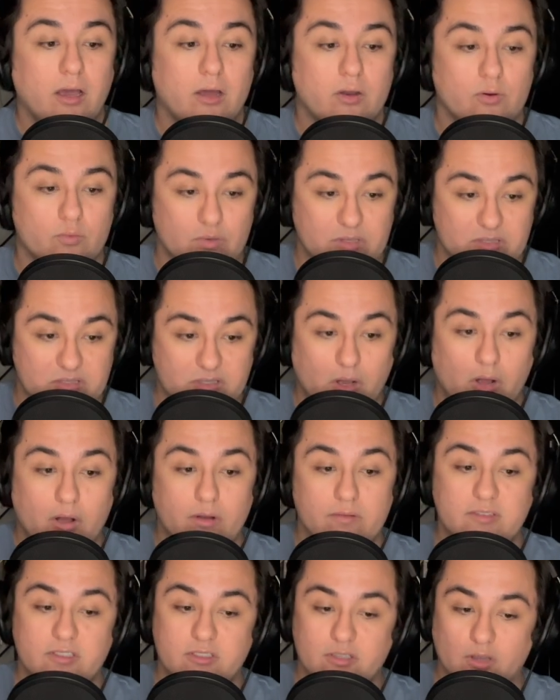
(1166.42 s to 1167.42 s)

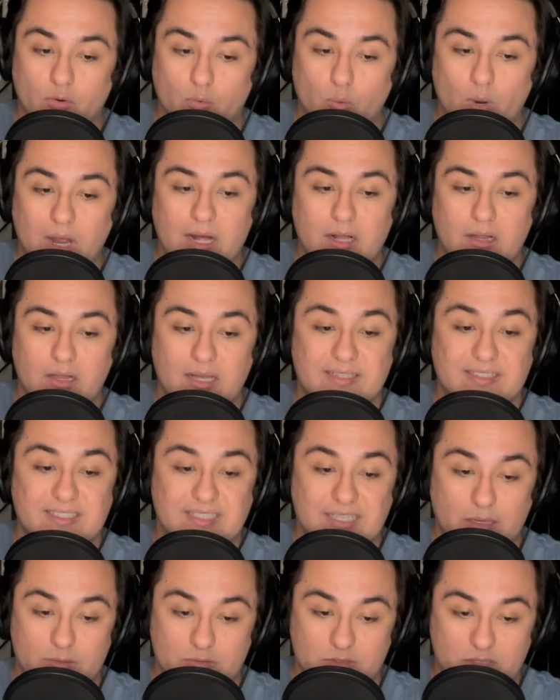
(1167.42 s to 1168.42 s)
resolves so well and
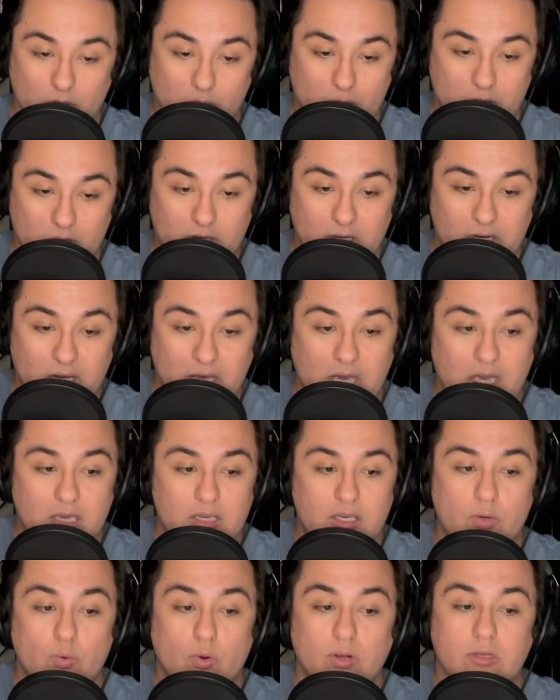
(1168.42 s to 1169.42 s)
sounds so good,
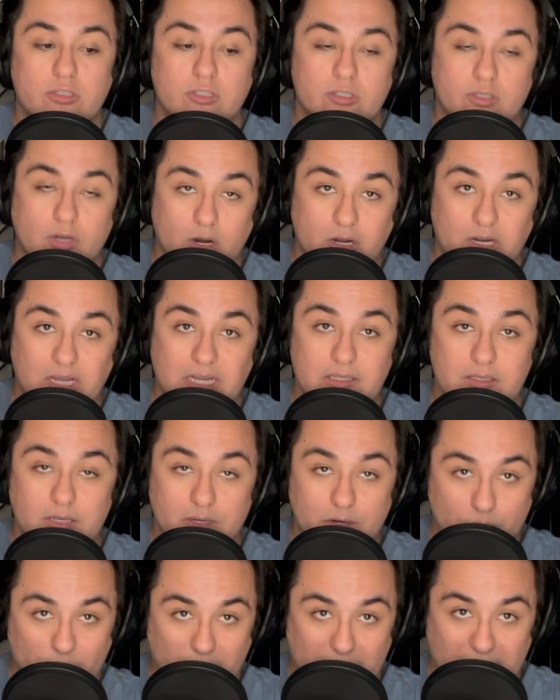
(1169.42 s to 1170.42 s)
you are starting to
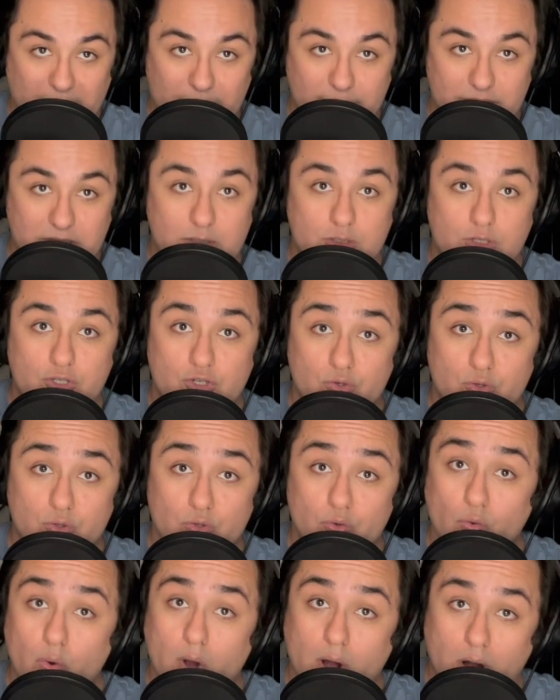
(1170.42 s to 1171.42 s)
craft
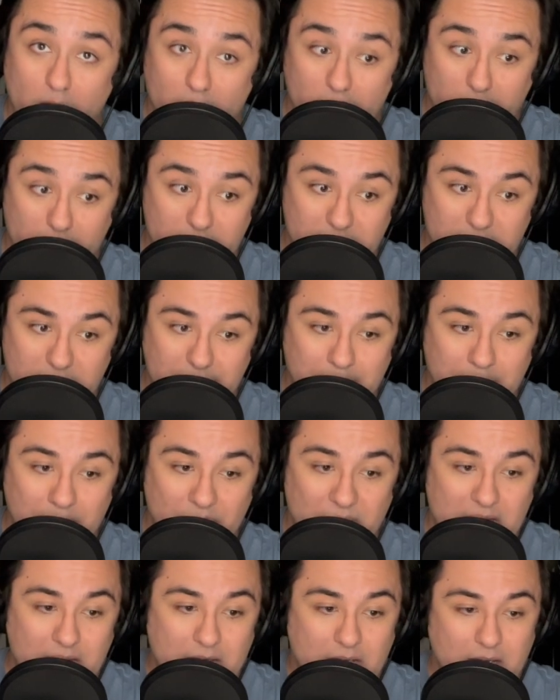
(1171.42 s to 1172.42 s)
true art.
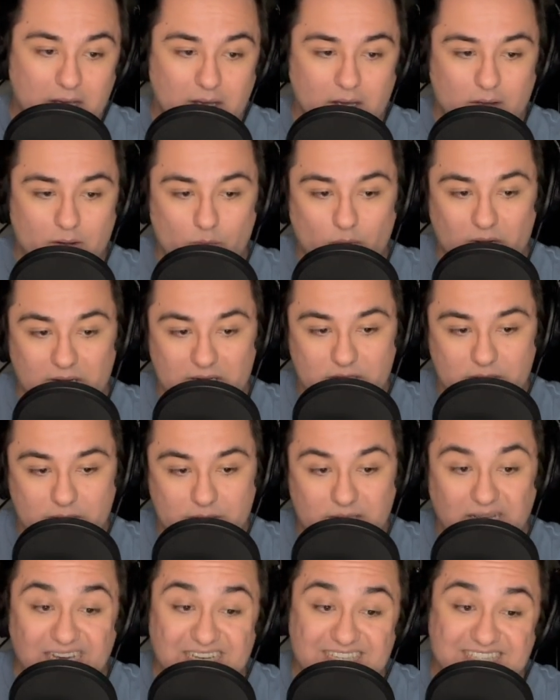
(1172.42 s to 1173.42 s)
which
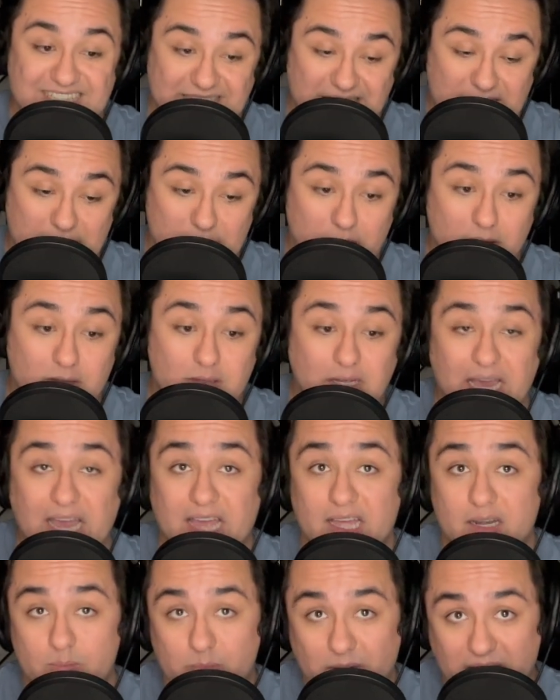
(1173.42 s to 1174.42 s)
takes skill
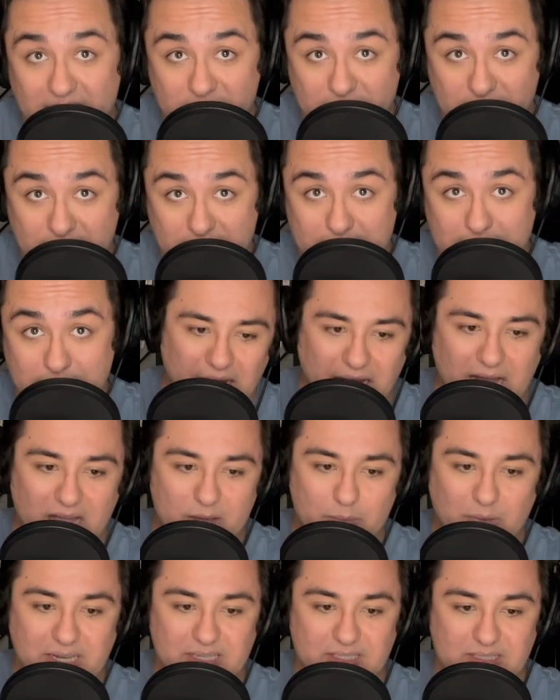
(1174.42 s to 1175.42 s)
and patience. I
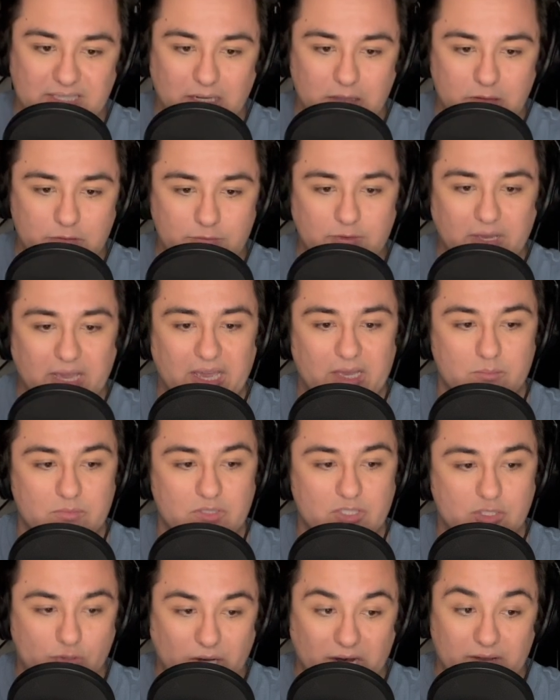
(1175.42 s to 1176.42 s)
myself am
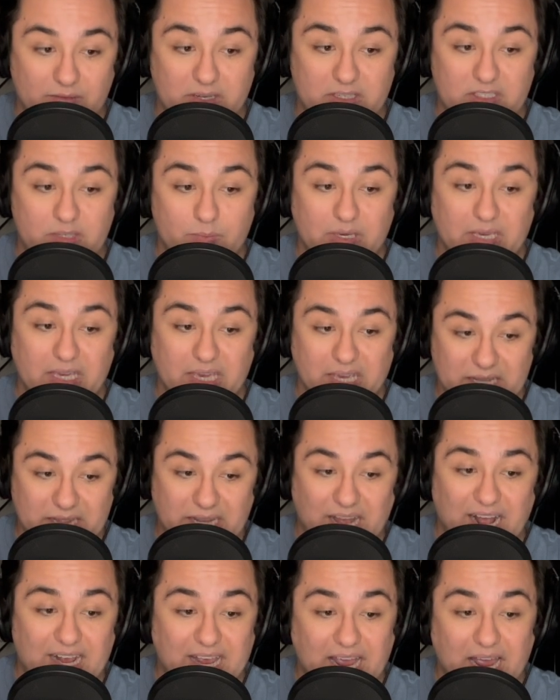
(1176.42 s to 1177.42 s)
striving to be in
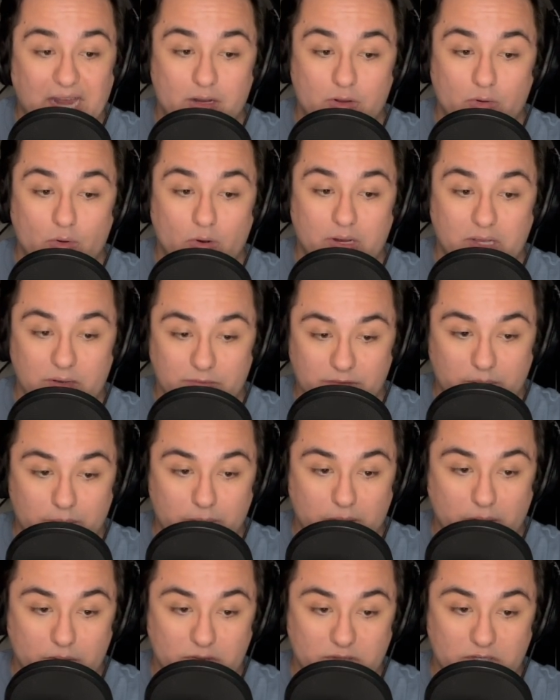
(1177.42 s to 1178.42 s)
that category of
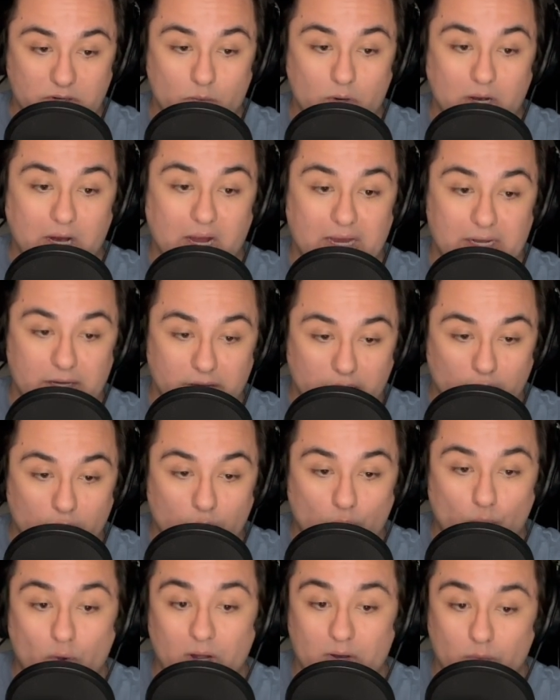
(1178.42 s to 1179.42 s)
composer where I know
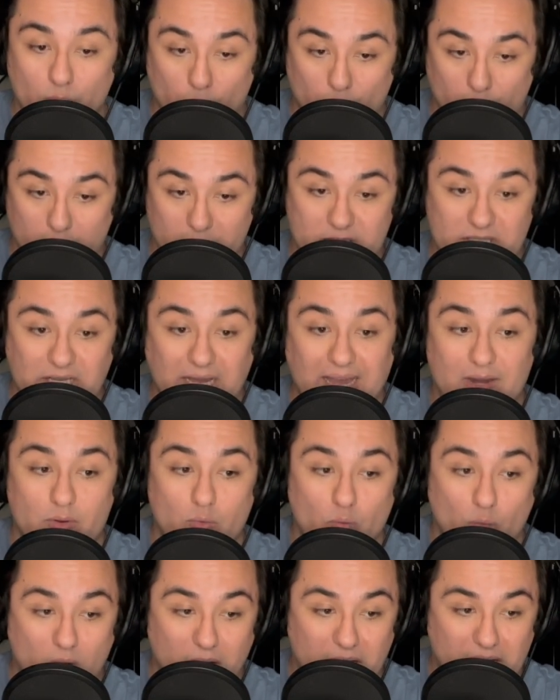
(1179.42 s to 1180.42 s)
what works
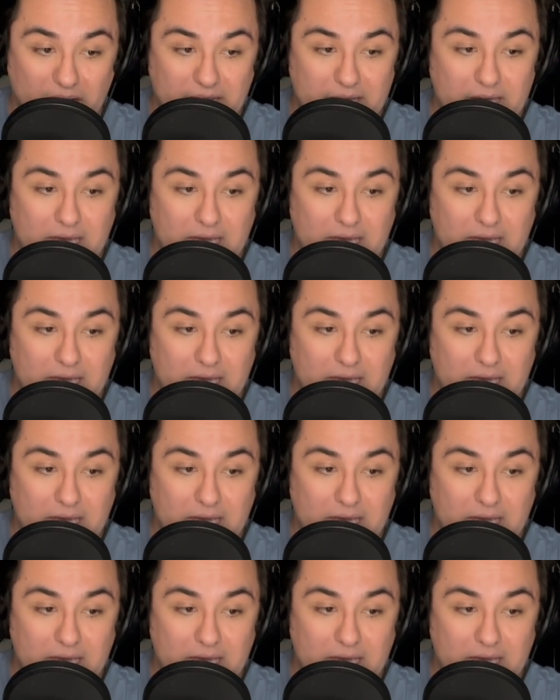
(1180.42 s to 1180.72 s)
and why,